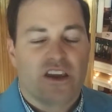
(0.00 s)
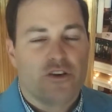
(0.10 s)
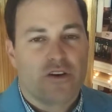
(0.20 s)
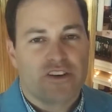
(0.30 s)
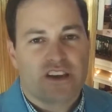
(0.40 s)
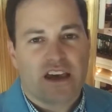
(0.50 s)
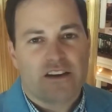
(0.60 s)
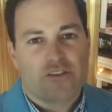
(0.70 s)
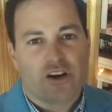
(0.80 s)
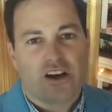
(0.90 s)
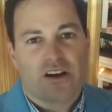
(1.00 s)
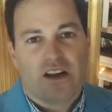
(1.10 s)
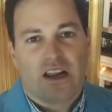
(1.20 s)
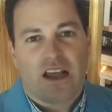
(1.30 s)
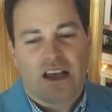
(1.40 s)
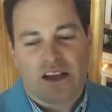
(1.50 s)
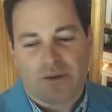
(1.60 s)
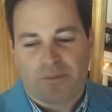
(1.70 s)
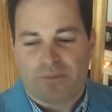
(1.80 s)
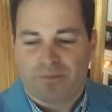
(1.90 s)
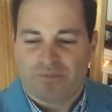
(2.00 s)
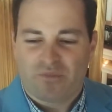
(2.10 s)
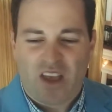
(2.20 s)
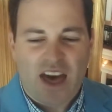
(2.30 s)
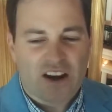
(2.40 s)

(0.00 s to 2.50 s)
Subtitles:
you have any kind of I